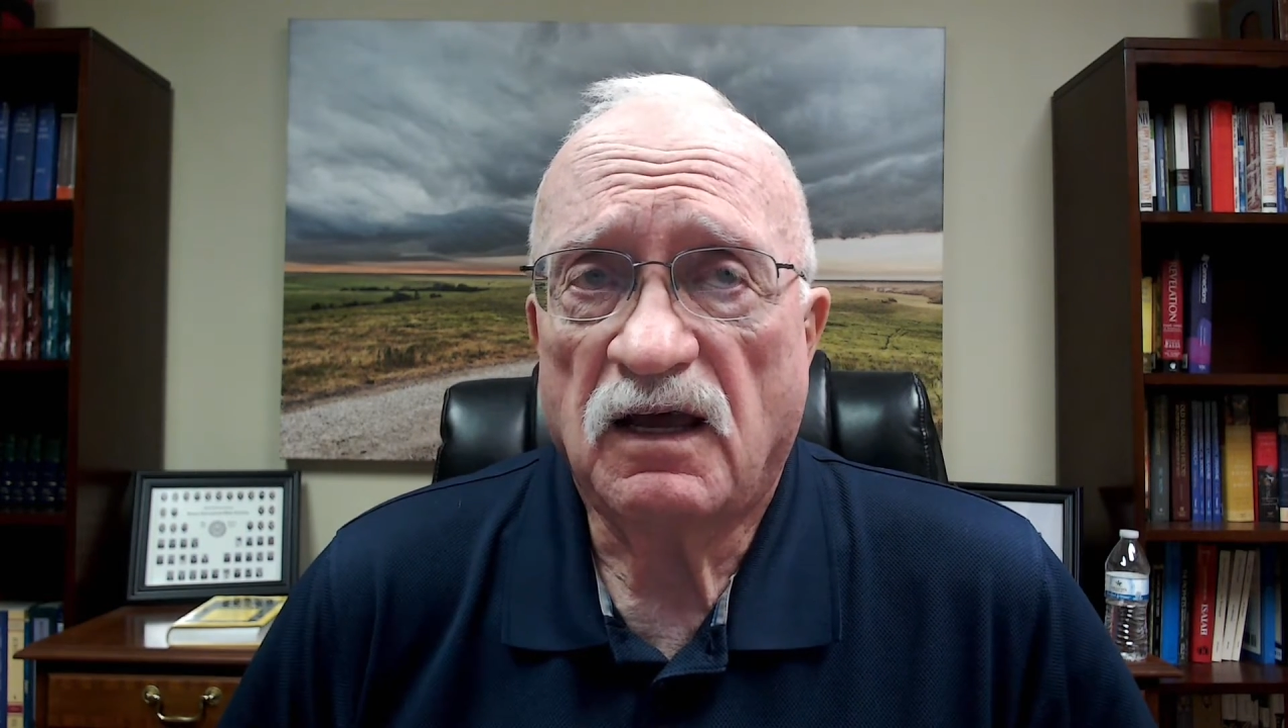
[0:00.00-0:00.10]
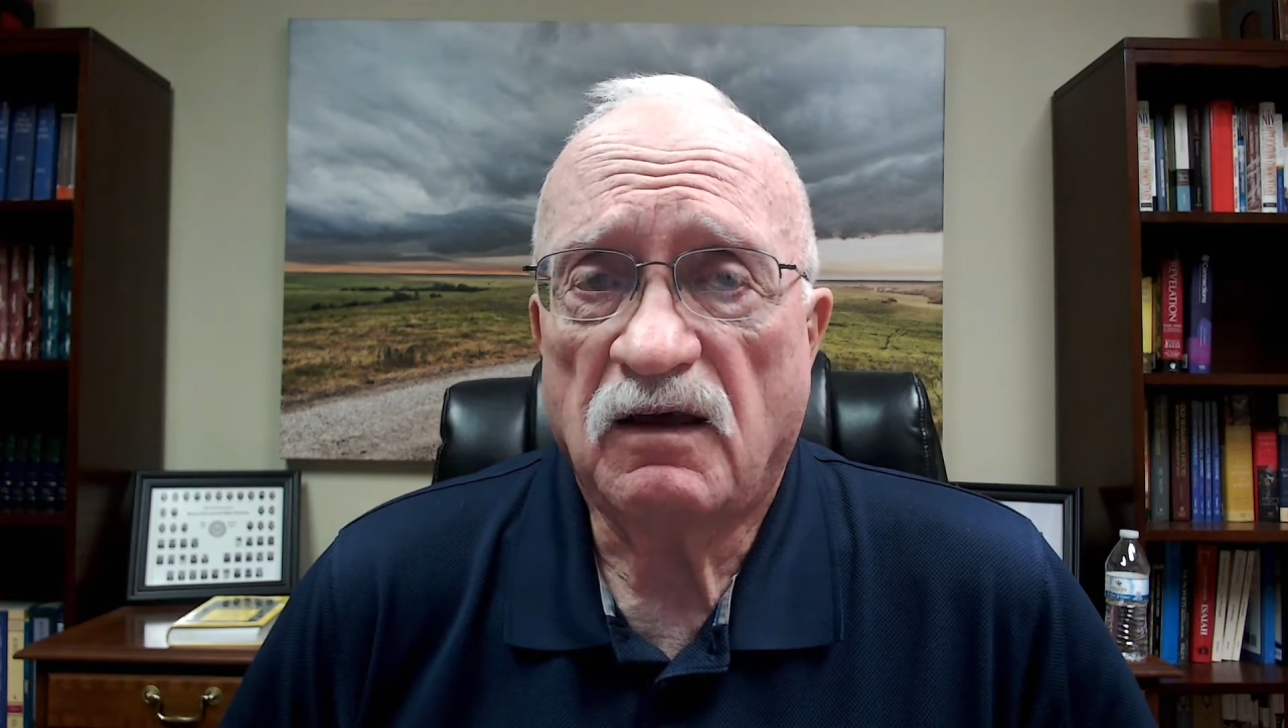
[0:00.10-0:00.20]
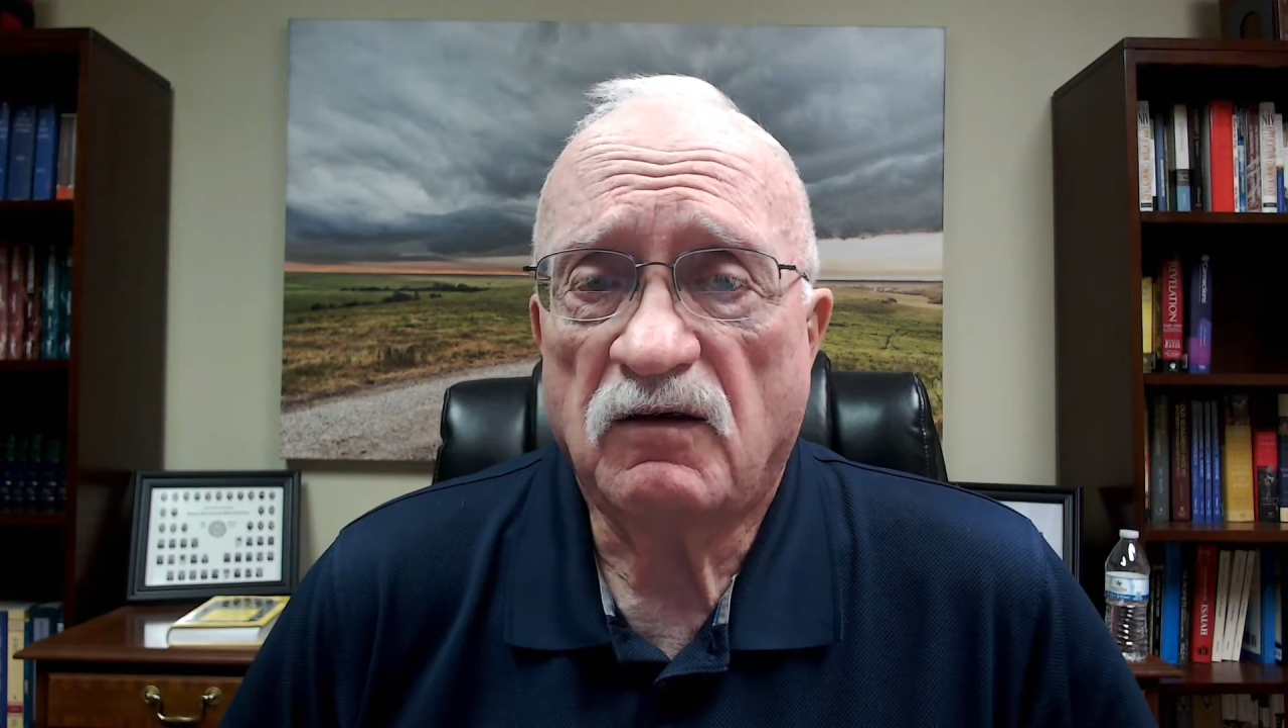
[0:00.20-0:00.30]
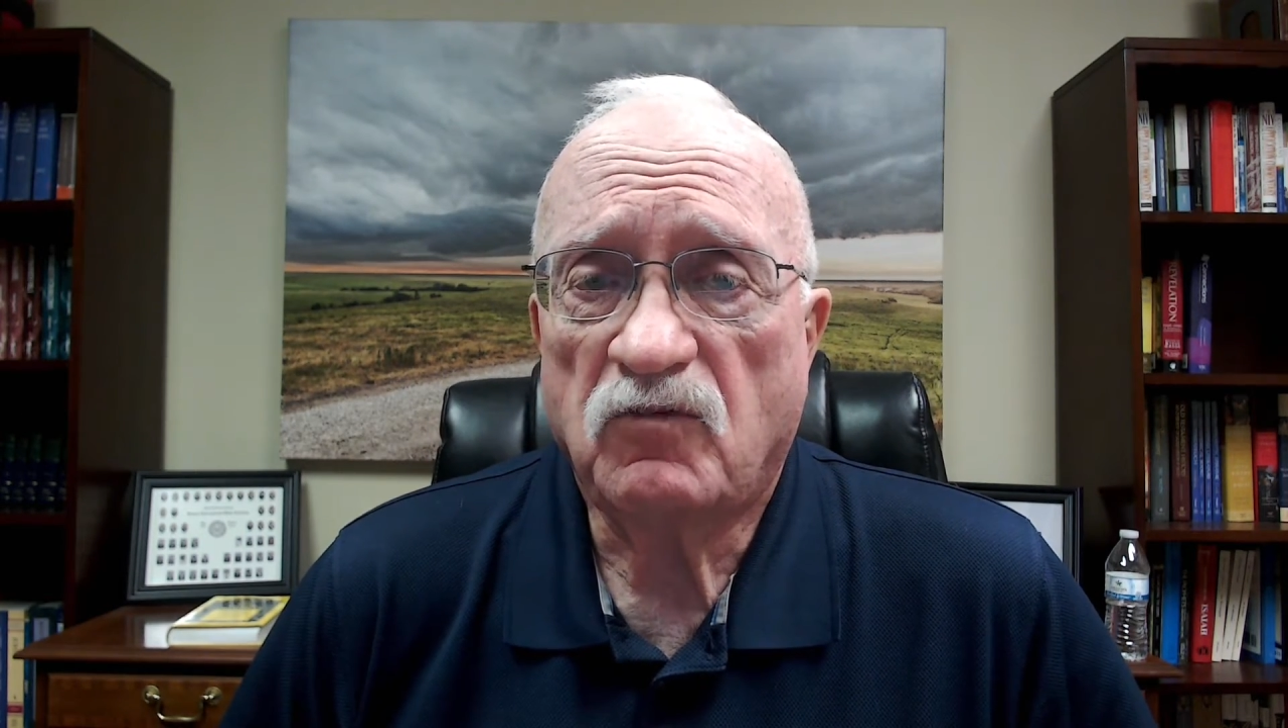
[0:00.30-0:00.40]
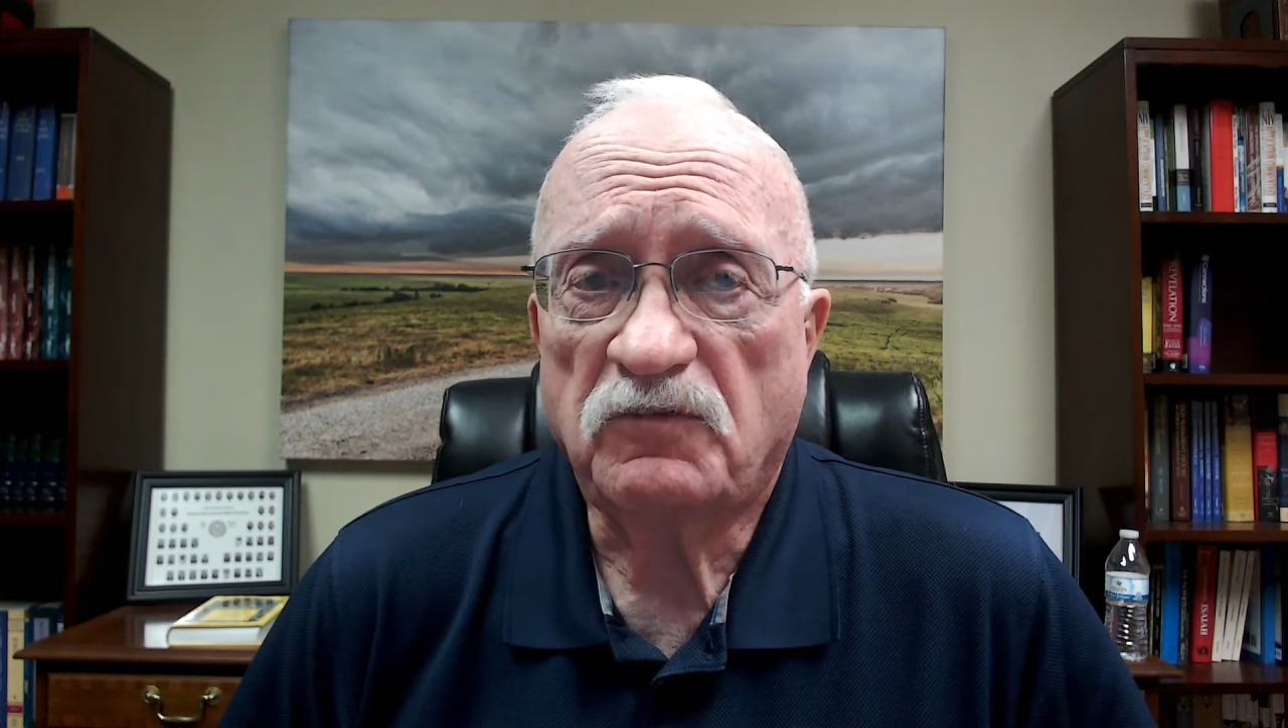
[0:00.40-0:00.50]

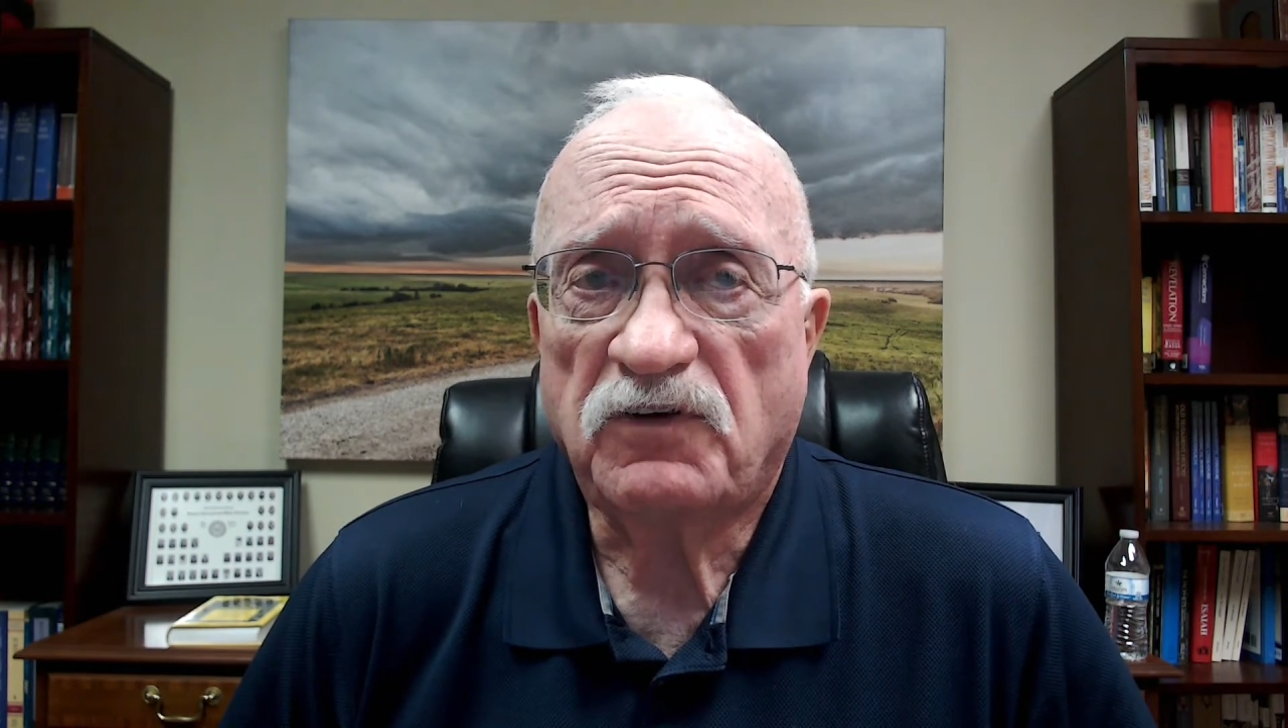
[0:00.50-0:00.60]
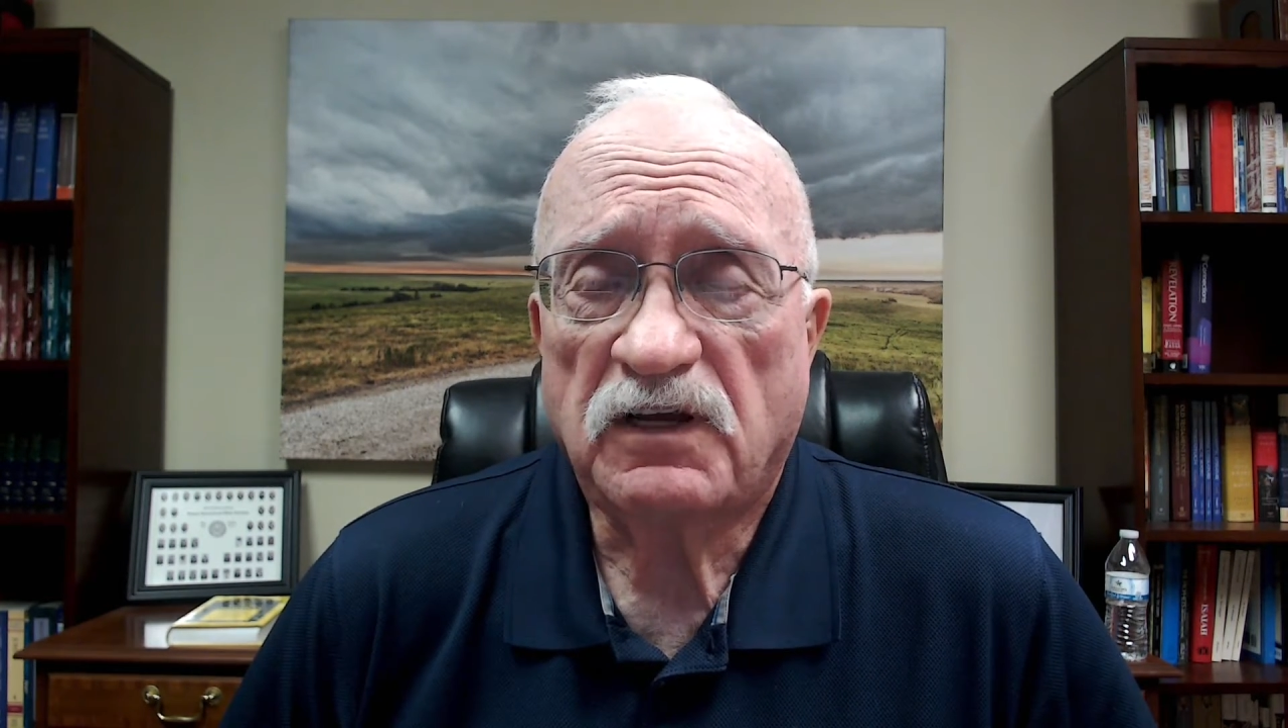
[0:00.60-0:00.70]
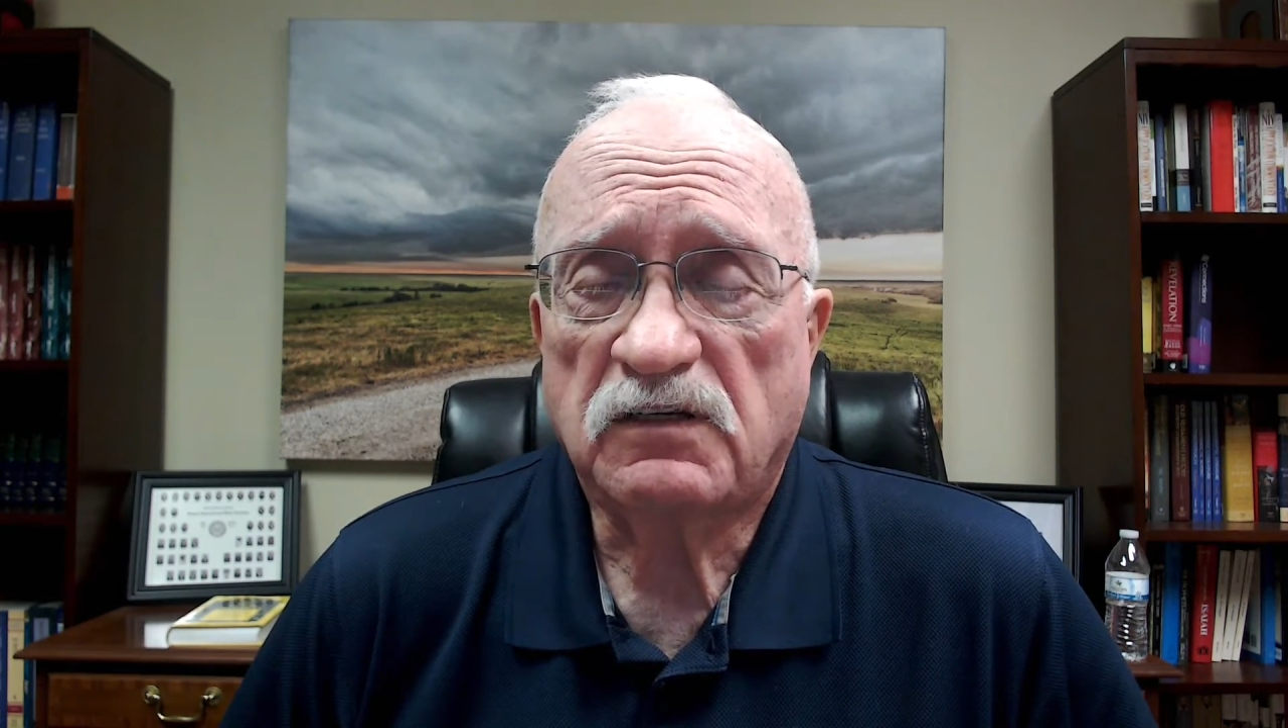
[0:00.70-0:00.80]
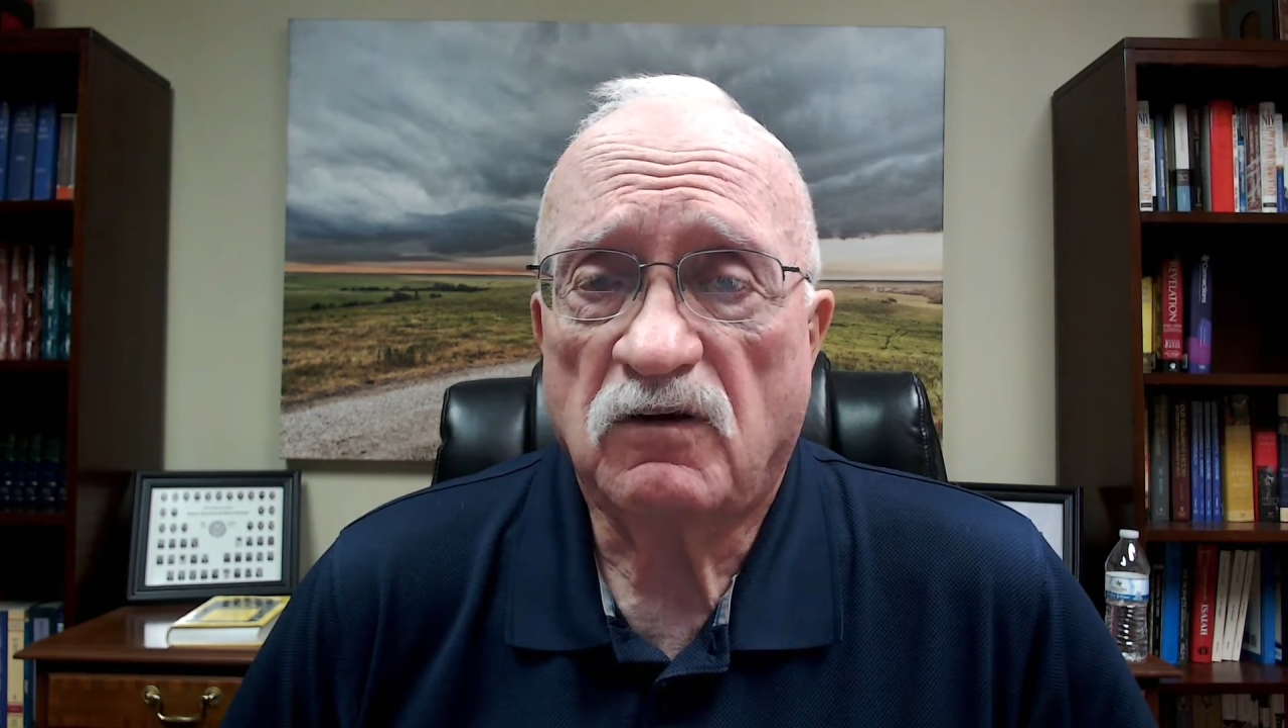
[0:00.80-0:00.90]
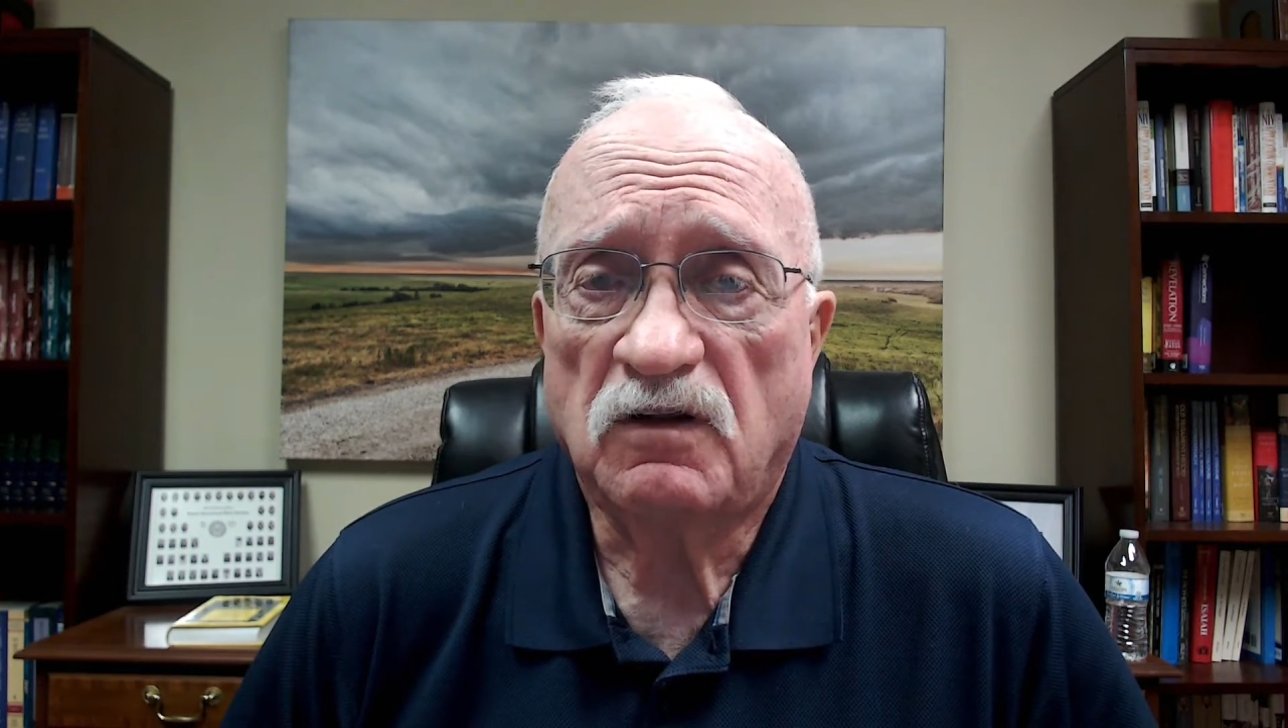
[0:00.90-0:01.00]
reflect